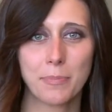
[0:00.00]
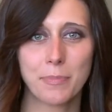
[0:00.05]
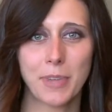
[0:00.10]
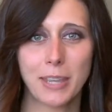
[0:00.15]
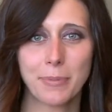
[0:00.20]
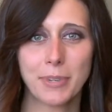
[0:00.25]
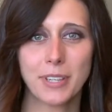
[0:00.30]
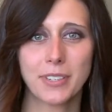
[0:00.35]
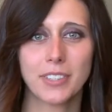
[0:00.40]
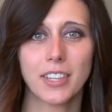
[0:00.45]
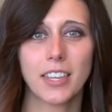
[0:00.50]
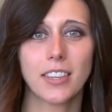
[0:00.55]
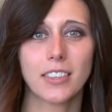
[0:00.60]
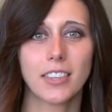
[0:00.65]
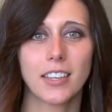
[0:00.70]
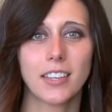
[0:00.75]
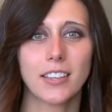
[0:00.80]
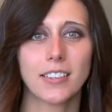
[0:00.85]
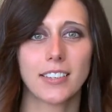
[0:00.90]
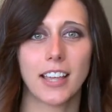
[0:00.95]
Babies
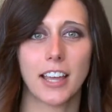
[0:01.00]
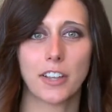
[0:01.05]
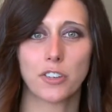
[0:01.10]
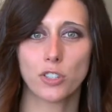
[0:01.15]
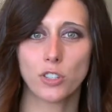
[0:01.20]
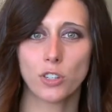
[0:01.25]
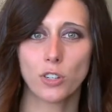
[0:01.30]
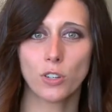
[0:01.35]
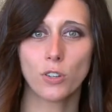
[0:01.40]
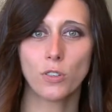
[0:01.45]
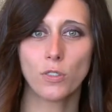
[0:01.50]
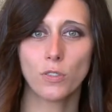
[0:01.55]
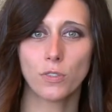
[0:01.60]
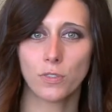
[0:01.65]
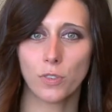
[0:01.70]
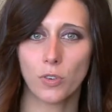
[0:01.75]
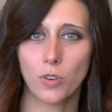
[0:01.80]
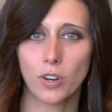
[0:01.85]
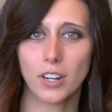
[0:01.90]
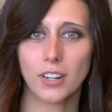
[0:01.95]
get this at 2,
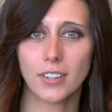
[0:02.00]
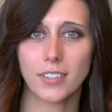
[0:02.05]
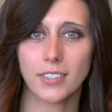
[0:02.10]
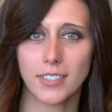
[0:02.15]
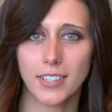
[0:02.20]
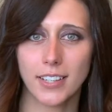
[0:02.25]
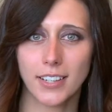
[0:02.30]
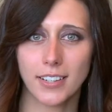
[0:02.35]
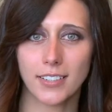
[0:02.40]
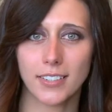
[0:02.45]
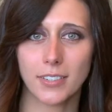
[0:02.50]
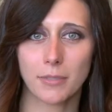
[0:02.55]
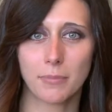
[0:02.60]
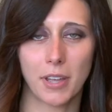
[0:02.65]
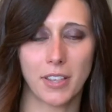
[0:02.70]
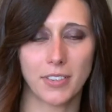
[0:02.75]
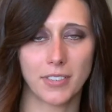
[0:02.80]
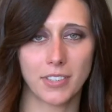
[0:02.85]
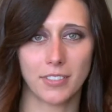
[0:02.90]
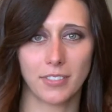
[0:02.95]
4, 6
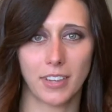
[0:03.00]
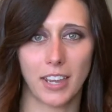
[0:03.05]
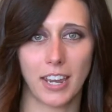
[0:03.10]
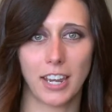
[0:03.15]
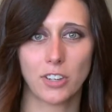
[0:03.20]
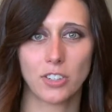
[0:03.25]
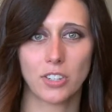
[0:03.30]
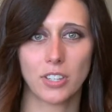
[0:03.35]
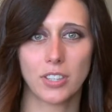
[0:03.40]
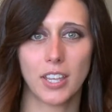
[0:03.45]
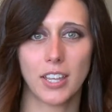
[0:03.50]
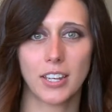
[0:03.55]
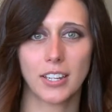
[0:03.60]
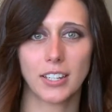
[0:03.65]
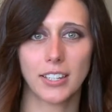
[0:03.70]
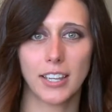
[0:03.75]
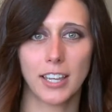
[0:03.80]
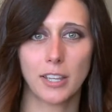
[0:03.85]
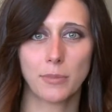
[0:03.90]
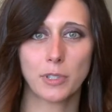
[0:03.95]
months of age, and then
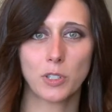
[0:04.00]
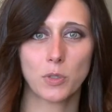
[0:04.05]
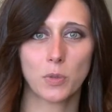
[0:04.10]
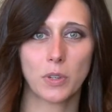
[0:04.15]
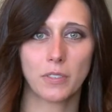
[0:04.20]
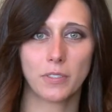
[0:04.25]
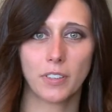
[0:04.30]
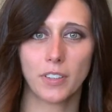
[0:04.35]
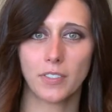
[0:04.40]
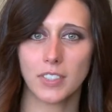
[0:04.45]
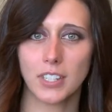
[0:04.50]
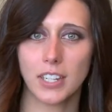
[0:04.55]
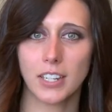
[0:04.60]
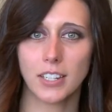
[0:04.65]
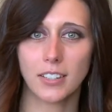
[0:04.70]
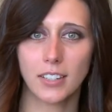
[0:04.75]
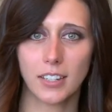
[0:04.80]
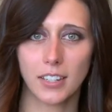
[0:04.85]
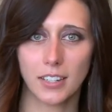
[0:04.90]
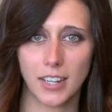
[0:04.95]
again between
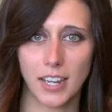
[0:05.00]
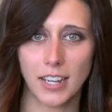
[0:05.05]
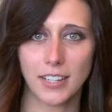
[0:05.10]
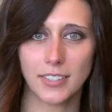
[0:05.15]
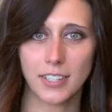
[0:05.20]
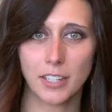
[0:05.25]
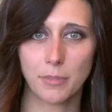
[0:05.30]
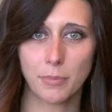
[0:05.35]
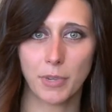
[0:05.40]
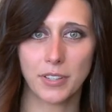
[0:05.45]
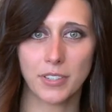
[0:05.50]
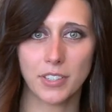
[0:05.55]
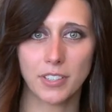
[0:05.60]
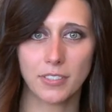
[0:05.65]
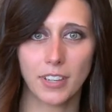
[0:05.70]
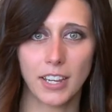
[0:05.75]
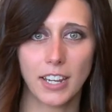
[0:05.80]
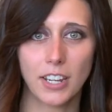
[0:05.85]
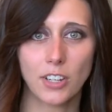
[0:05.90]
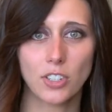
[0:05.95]
15 and 18 months
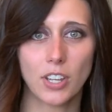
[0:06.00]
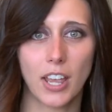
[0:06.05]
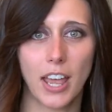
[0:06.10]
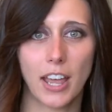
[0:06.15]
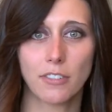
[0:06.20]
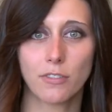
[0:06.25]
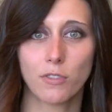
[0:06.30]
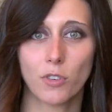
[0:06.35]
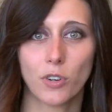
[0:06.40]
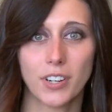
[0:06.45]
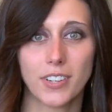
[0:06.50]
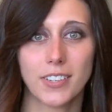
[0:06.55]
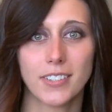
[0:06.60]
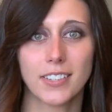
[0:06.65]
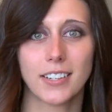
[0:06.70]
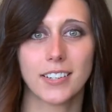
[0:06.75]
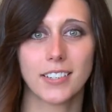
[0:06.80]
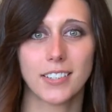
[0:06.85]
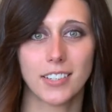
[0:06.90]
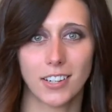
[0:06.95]
of age and 4 to
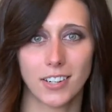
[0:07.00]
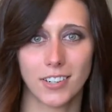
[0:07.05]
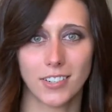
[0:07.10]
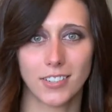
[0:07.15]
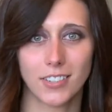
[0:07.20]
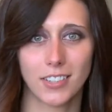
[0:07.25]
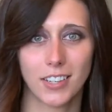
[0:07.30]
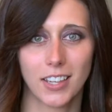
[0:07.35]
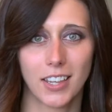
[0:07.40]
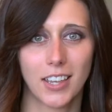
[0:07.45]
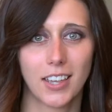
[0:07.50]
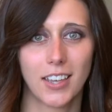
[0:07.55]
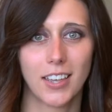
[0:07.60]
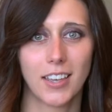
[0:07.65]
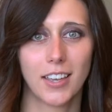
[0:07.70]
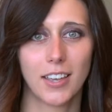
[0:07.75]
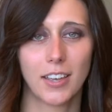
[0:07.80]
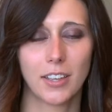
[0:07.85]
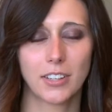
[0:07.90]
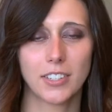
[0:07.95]
6 years.
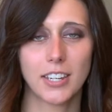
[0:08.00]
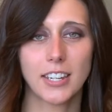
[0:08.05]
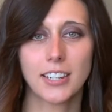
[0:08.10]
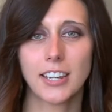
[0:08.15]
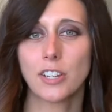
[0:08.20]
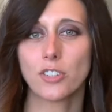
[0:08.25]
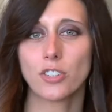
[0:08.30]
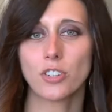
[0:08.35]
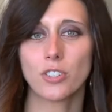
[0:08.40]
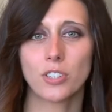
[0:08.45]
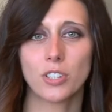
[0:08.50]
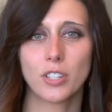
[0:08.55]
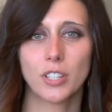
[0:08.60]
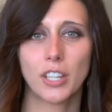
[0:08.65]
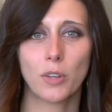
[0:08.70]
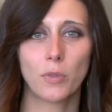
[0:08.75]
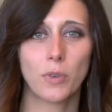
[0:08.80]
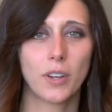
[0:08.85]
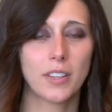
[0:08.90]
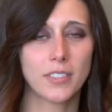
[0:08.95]
Teenagers
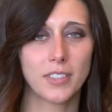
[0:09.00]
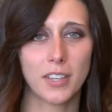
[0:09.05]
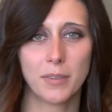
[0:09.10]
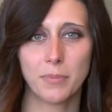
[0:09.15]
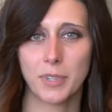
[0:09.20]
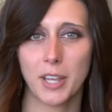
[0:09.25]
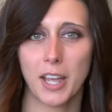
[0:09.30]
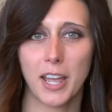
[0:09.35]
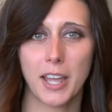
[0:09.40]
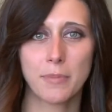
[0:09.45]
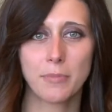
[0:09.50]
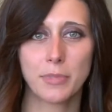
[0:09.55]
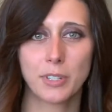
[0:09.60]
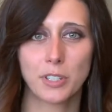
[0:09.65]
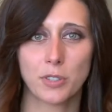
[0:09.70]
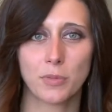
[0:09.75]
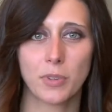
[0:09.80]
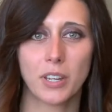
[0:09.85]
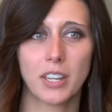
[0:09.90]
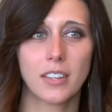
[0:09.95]
should get one sometime
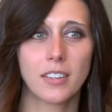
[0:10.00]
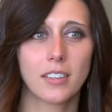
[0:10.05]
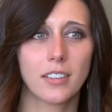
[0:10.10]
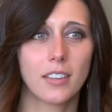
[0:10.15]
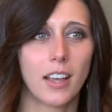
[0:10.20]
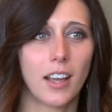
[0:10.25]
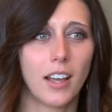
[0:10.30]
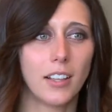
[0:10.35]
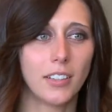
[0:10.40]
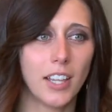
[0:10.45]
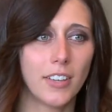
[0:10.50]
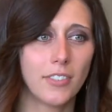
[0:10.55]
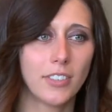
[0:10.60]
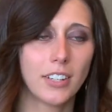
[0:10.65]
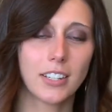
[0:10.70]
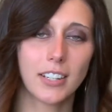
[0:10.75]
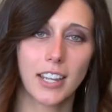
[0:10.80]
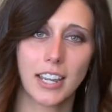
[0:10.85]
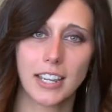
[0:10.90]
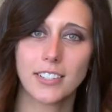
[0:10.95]
between
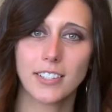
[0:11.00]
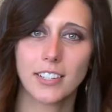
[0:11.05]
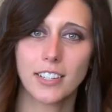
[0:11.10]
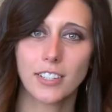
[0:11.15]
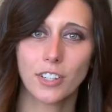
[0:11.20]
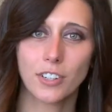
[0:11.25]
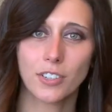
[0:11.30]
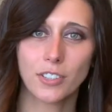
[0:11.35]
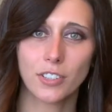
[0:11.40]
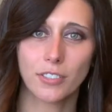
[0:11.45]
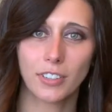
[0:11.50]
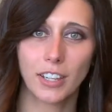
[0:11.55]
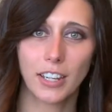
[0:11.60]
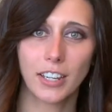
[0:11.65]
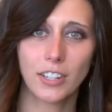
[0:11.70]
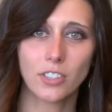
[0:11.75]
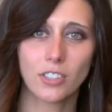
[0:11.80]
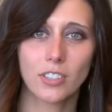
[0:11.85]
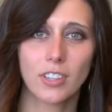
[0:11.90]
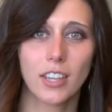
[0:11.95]
11 and 18 years of
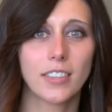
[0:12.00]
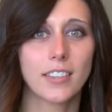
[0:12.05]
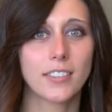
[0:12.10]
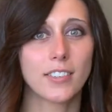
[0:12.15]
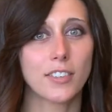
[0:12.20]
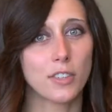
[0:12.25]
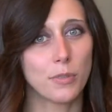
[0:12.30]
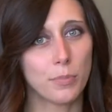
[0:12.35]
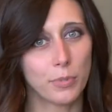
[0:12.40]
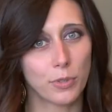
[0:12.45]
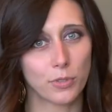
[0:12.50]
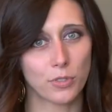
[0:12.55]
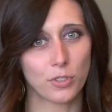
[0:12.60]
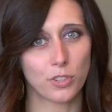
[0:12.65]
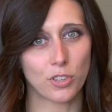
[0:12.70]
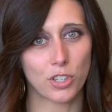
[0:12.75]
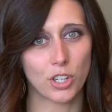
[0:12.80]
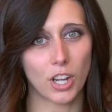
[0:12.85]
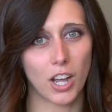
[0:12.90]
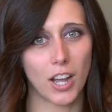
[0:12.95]
age, and this is a
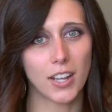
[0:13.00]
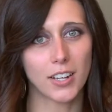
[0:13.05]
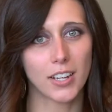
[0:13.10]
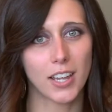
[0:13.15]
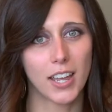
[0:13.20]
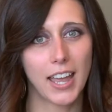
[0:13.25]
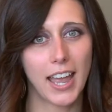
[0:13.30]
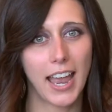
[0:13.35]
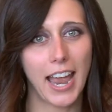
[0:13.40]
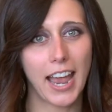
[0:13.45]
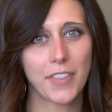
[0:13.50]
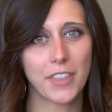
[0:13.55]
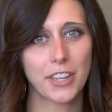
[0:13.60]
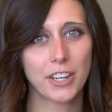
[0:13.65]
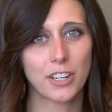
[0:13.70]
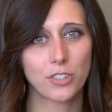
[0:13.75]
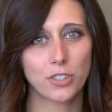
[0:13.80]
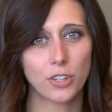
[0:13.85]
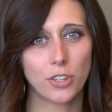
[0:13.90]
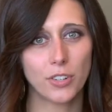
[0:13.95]
booster shot. And
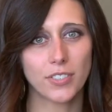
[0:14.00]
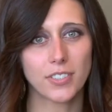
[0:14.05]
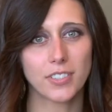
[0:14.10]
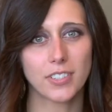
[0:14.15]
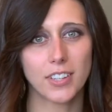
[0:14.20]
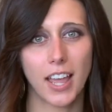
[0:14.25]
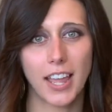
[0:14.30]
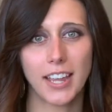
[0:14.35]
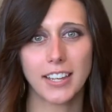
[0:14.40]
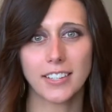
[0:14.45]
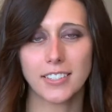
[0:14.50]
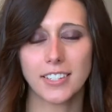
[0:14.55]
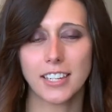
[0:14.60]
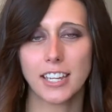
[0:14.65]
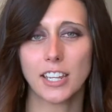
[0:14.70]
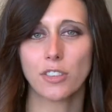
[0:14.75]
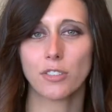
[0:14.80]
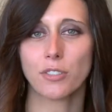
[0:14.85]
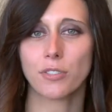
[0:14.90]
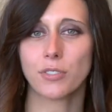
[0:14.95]
then adults
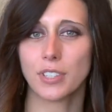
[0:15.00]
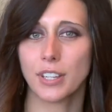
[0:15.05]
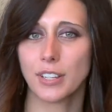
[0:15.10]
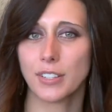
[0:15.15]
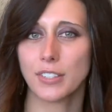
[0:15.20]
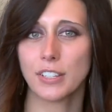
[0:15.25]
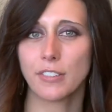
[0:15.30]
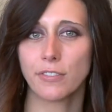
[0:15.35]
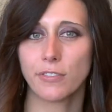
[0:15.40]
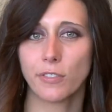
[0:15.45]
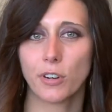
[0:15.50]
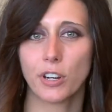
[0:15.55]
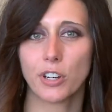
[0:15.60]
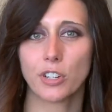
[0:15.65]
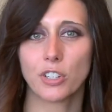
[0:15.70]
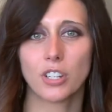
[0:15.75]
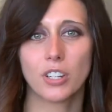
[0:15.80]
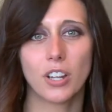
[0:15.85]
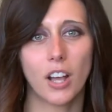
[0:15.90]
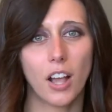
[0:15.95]
19 through
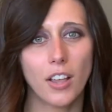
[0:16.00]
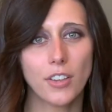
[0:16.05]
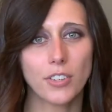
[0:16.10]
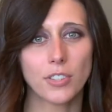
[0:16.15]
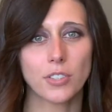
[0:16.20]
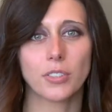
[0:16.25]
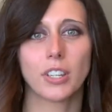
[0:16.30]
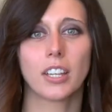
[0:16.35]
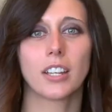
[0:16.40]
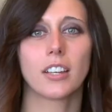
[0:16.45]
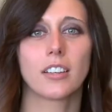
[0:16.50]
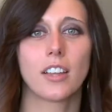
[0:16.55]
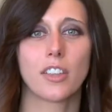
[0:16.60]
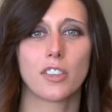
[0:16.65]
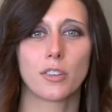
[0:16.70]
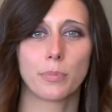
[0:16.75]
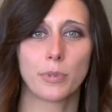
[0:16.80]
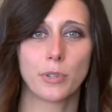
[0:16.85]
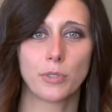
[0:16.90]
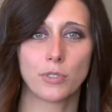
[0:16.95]
64 should also get
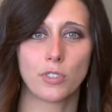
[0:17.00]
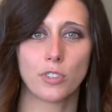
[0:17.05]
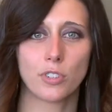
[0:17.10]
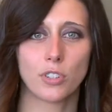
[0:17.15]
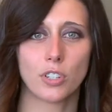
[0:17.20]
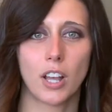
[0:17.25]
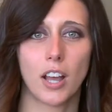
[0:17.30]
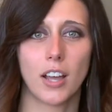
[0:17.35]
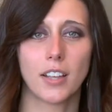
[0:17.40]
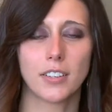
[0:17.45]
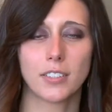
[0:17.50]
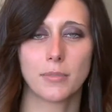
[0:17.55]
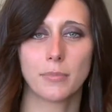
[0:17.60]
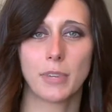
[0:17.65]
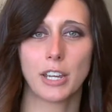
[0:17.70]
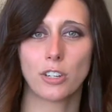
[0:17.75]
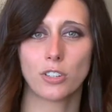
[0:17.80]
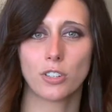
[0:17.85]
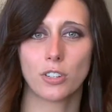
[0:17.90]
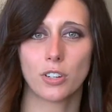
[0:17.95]
another booster shot to
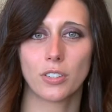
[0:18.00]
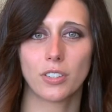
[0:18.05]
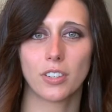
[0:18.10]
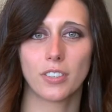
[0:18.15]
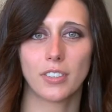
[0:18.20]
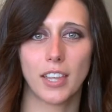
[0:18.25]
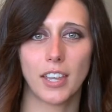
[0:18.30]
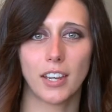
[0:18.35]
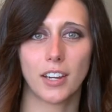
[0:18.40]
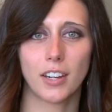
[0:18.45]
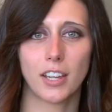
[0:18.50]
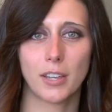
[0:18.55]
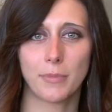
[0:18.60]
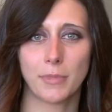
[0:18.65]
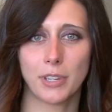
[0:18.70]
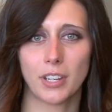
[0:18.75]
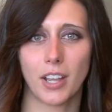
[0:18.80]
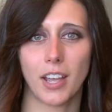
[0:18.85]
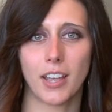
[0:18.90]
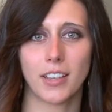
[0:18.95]
make sure that they are
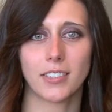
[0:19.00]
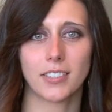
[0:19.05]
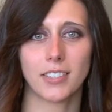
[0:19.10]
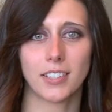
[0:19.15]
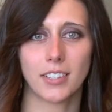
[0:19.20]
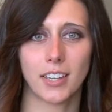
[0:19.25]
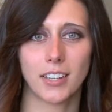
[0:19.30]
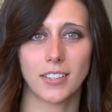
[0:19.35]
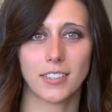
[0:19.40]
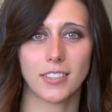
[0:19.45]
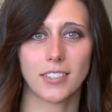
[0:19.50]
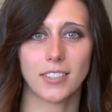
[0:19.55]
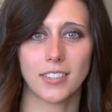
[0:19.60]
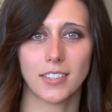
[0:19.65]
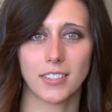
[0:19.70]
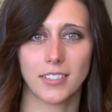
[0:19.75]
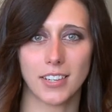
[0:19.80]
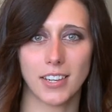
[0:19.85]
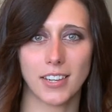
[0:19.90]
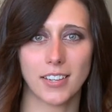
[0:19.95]
immunized against the
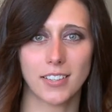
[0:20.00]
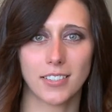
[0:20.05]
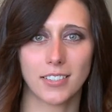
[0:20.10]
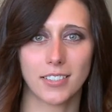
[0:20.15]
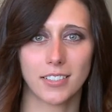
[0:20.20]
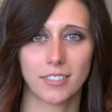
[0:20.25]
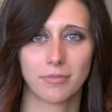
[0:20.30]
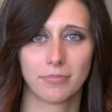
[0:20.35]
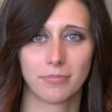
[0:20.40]
disease.